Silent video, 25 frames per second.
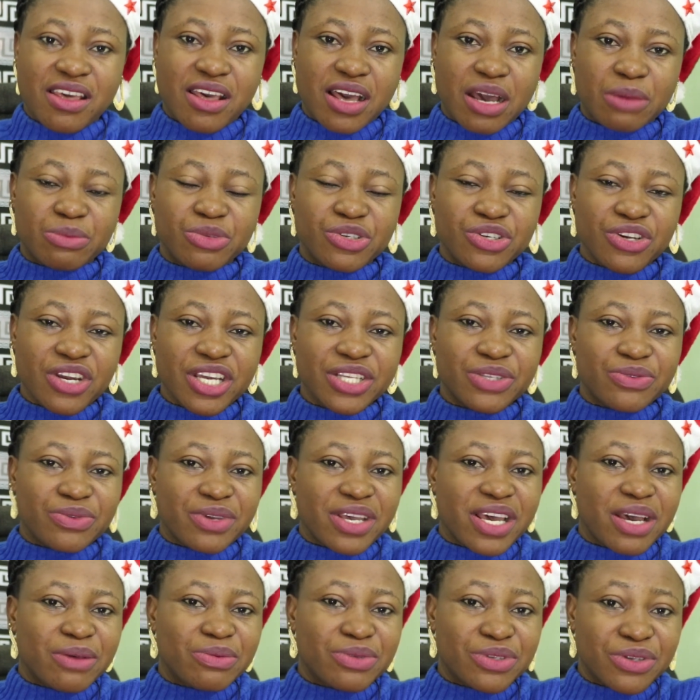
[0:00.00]
I'm sure it will
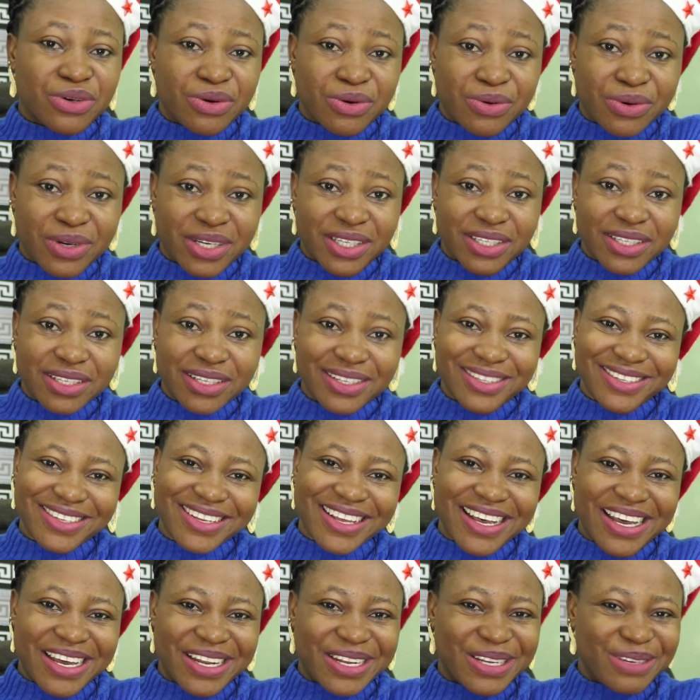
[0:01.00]
help someone,
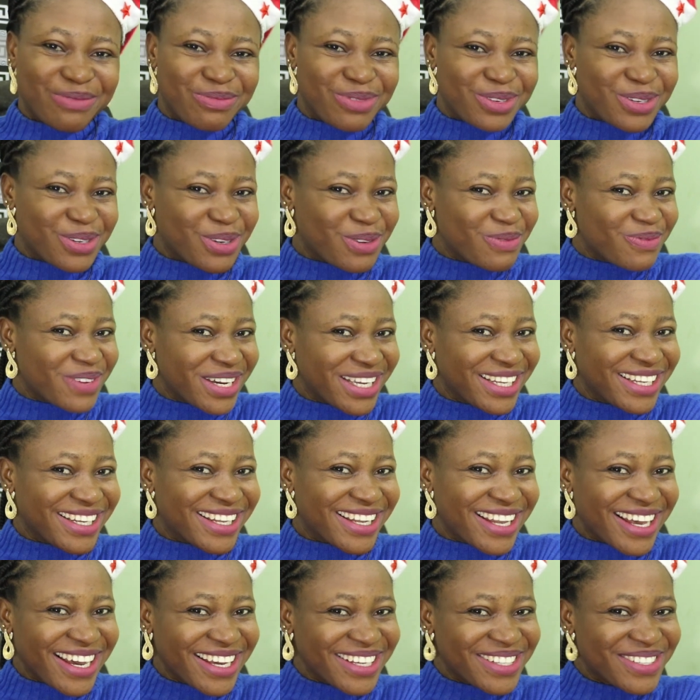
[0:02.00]
and I'm sure by the
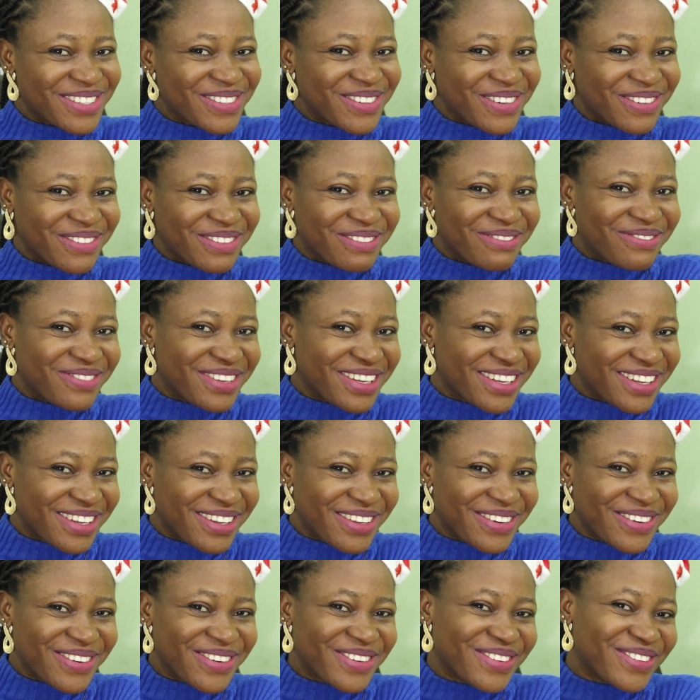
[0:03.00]
title of the
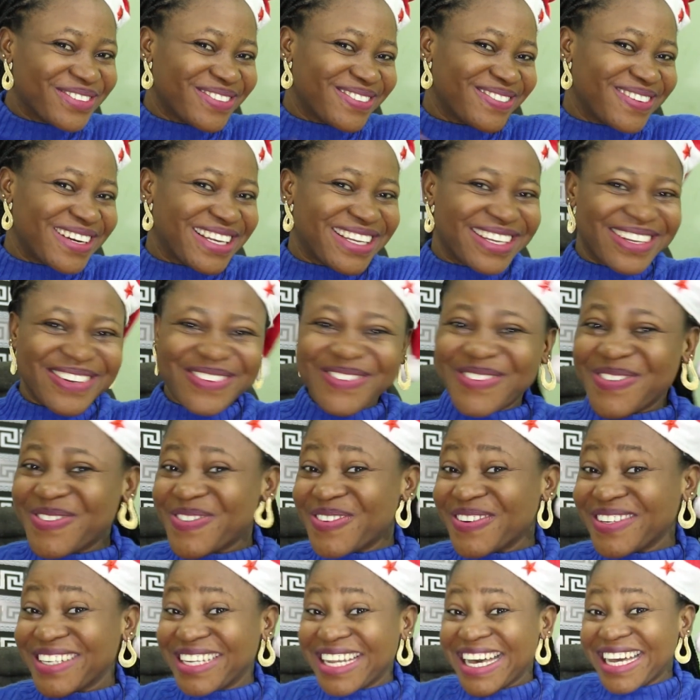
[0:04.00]
video you already know
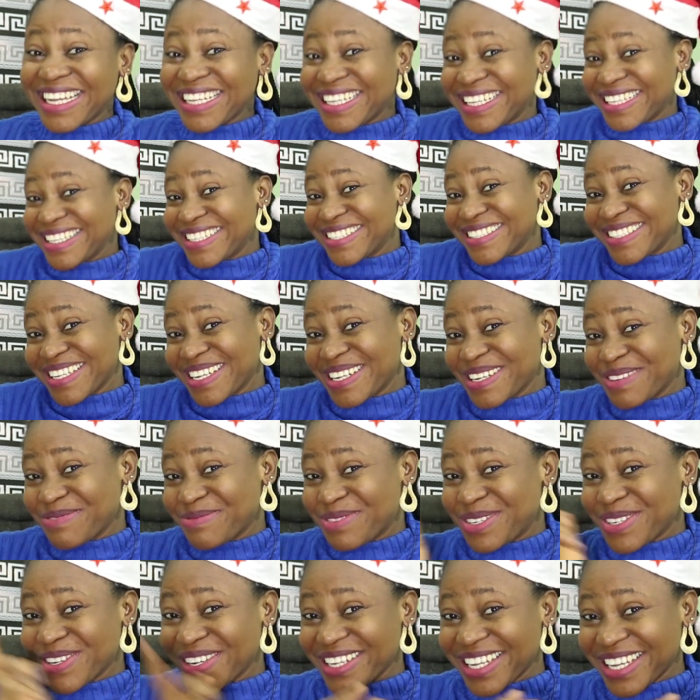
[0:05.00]
what that is, and I'm
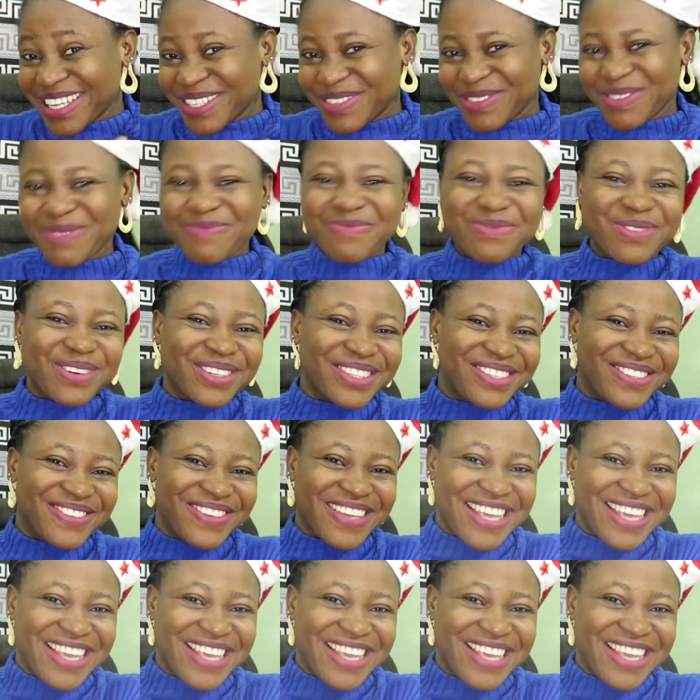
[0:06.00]
sure that's what brought you